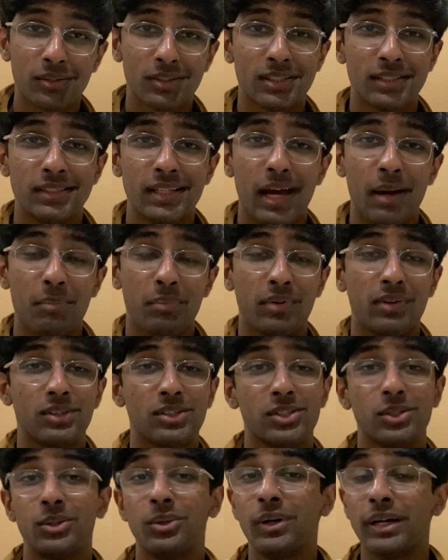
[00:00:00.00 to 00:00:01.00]
step.
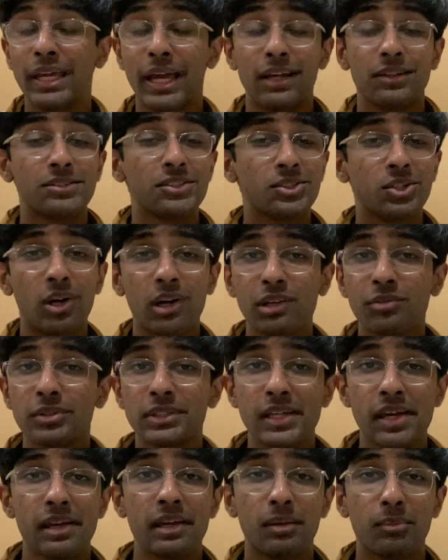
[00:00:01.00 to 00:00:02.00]
So again, start off with
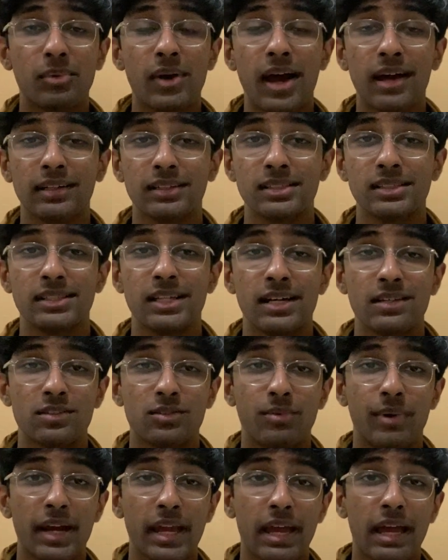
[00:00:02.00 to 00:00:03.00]
taking a practice test,
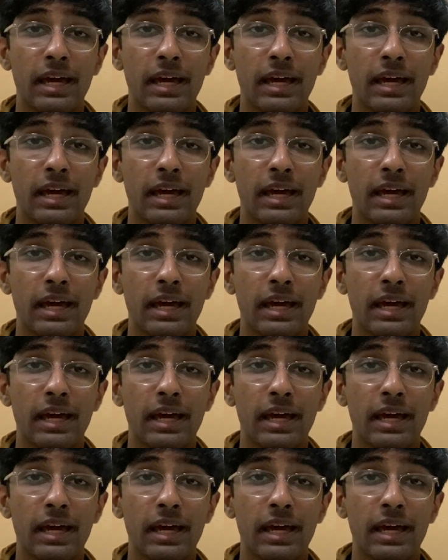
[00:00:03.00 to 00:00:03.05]
right?